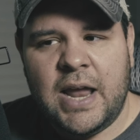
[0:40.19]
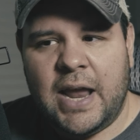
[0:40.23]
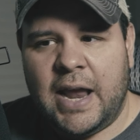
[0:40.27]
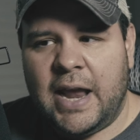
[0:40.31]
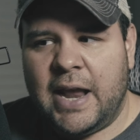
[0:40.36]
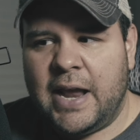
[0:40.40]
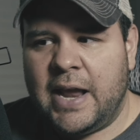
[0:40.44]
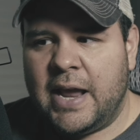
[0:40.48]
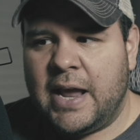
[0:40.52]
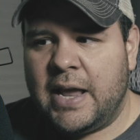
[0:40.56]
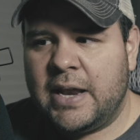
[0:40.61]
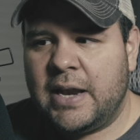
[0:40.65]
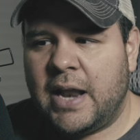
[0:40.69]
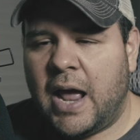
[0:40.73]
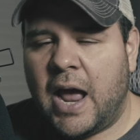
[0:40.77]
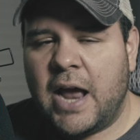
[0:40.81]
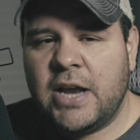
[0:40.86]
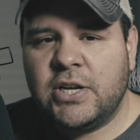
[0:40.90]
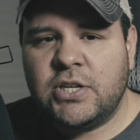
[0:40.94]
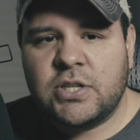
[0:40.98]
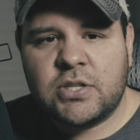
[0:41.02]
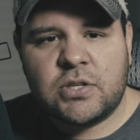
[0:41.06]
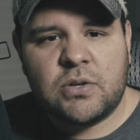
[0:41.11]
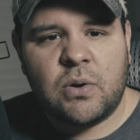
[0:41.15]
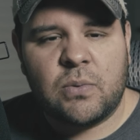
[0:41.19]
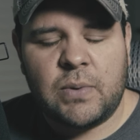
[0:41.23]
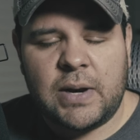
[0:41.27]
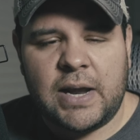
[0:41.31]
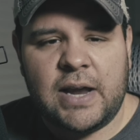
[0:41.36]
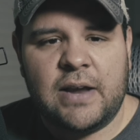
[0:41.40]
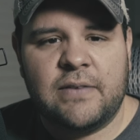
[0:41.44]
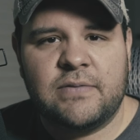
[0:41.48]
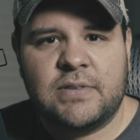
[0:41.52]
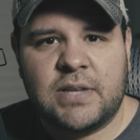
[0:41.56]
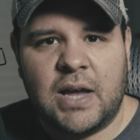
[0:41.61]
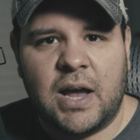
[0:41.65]
and I just don't
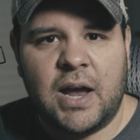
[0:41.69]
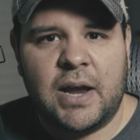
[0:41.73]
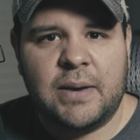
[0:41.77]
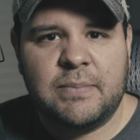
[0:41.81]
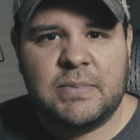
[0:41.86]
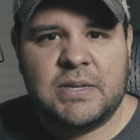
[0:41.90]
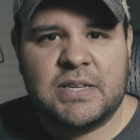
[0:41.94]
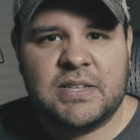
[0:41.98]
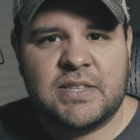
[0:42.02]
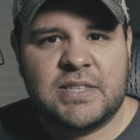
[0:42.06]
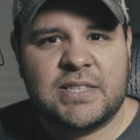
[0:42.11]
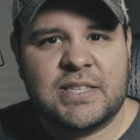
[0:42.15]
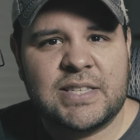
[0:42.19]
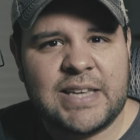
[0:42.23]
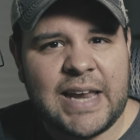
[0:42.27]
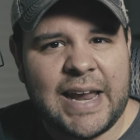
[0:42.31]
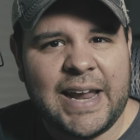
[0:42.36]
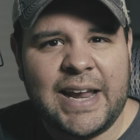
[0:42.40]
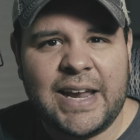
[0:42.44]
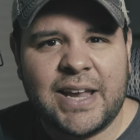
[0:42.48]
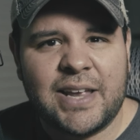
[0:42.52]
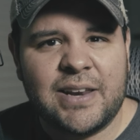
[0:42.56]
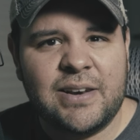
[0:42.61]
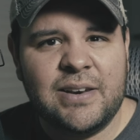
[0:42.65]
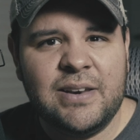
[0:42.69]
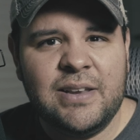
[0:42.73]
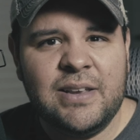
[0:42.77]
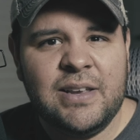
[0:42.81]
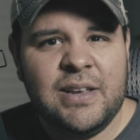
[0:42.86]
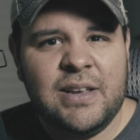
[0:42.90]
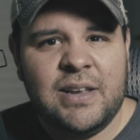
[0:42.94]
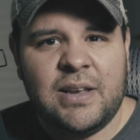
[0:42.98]
have time to scan